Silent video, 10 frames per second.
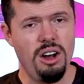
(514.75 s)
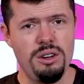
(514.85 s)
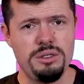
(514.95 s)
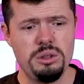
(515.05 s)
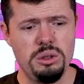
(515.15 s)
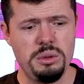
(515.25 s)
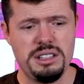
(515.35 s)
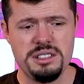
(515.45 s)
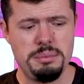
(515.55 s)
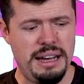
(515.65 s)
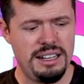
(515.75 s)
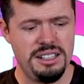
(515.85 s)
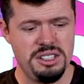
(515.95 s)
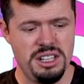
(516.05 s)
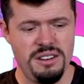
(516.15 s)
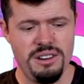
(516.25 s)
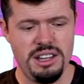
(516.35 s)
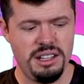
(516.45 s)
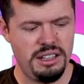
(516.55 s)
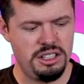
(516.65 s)
Overall, with this package and
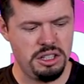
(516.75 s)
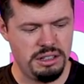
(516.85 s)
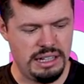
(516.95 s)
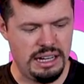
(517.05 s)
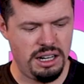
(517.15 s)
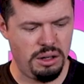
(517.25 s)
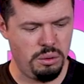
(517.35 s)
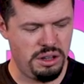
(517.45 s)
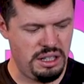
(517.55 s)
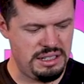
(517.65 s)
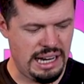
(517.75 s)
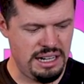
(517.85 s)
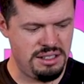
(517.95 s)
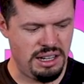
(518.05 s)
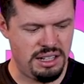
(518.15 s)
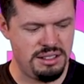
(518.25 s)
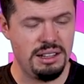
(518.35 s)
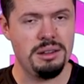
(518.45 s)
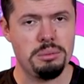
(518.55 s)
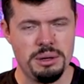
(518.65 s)
everything that you're getting with these headsets,
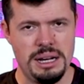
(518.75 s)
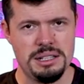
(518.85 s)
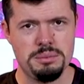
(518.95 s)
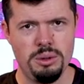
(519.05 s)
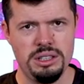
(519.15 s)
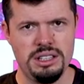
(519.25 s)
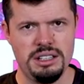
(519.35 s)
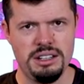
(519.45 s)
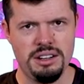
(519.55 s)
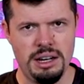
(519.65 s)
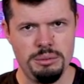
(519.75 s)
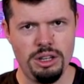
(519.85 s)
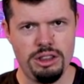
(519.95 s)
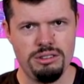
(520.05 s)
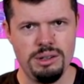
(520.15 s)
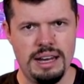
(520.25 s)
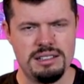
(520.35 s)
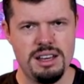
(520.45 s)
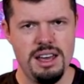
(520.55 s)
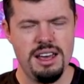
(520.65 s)
the price point that they're coming through
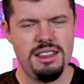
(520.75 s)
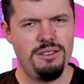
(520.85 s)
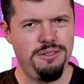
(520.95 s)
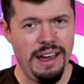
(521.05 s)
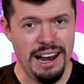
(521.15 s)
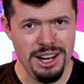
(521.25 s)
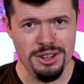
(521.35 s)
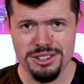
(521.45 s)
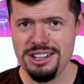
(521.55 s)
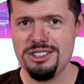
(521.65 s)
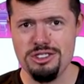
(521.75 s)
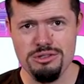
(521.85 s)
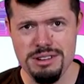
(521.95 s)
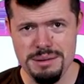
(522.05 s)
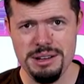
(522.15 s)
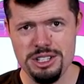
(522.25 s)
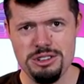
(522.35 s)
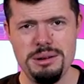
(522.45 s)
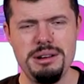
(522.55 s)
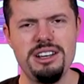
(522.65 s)
at, the value is extremely,
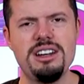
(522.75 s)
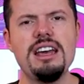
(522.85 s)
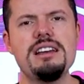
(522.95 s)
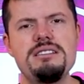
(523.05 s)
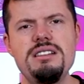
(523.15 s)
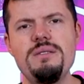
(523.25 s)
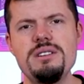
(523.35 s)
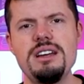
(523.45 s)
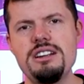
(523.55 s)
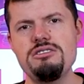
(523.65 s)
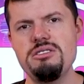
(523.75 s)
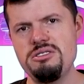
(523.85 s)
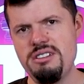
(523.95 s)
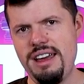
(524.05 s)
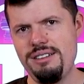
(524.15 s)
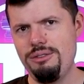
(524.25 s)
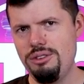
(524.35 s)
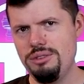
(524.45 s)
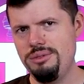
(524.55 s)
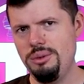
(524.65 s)
extremely good. seven hundred rand
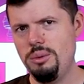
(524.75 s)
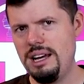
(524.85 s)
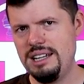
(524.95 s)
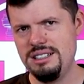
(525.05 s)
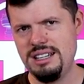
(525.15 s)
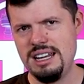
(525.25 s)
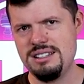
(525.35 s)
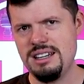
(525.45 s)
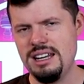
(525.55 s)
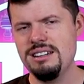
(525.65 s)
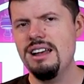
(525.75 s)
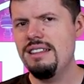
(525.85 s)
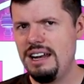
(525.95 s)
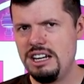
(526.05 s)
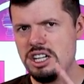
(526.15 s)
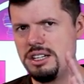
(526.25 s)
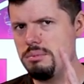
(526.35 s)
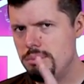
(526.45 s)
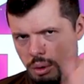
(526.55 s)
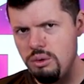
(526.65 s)
for for wireless headset that actually has
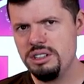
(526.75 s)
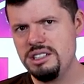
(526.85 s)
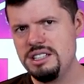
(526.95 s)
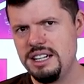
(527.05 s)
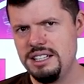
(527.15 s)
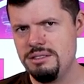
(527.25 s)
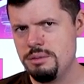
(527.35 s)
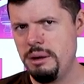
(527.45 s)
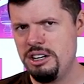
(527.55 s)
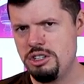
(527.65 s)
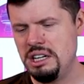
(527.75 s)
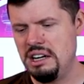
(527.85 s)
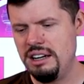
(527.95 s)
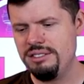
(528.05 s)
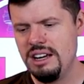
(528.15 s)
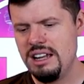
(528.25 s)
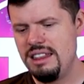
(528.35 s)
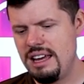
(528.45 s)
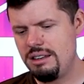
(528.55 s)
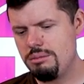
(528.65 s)
more than a day's battery life,
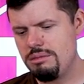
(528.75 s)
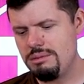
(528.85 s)
that